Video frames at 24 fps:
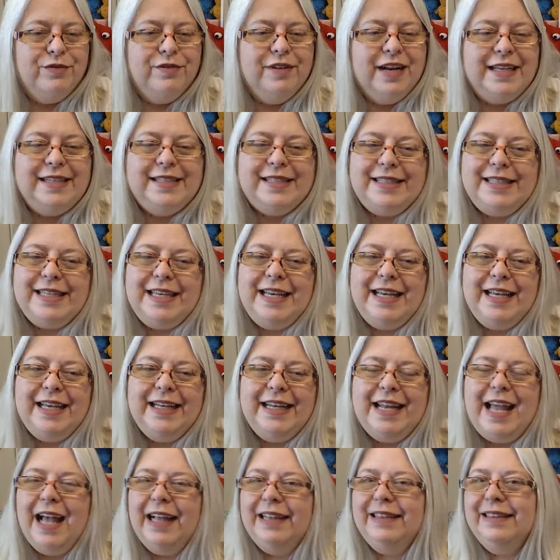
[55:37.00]

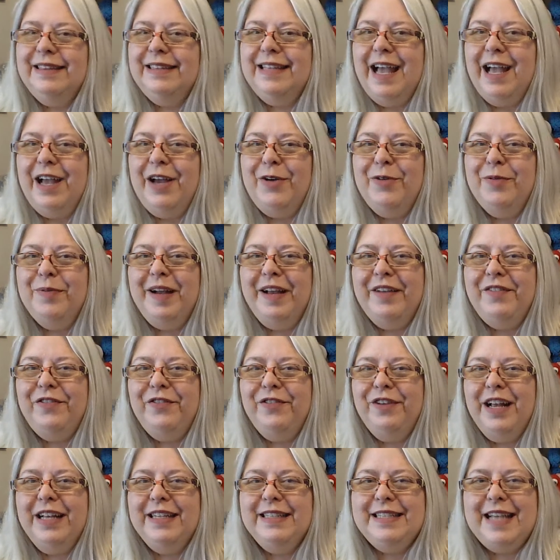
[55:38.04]
Racine, hello, my
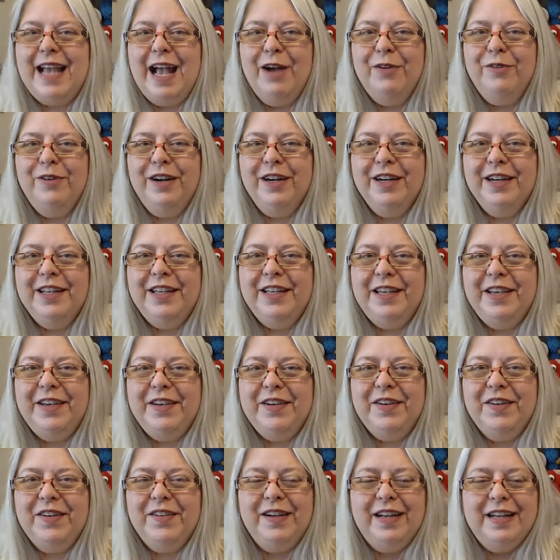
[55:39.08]
friend. How are
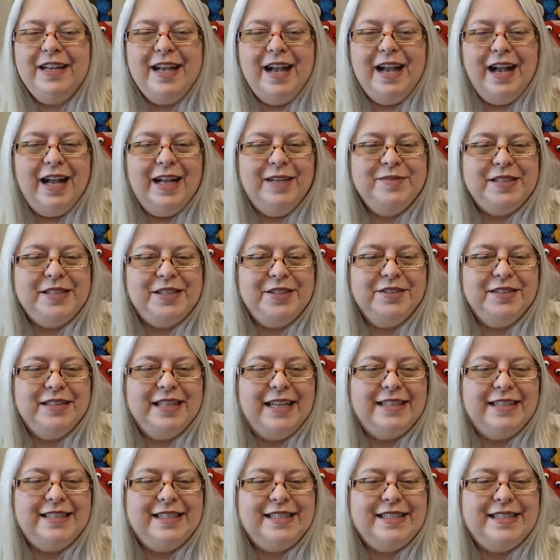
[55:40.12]
you? I'm so
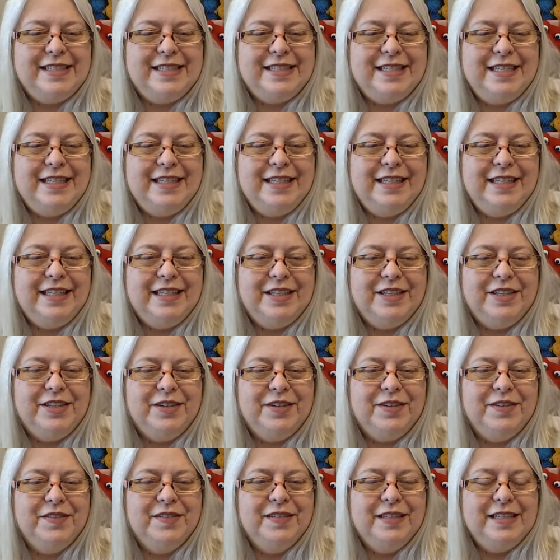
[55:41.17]
glad to see
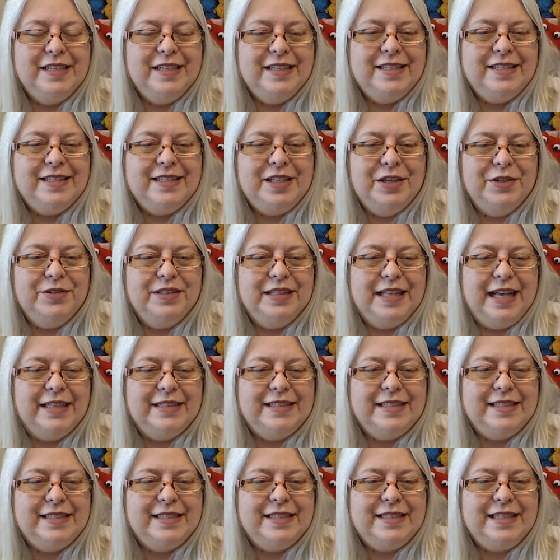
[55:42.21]
you. So glad
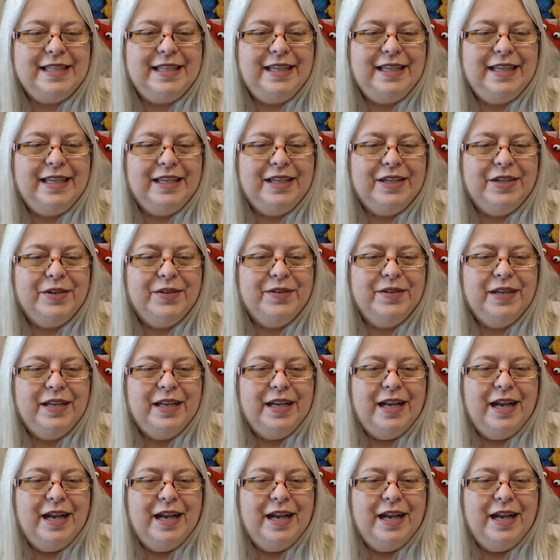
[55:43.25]
to see you.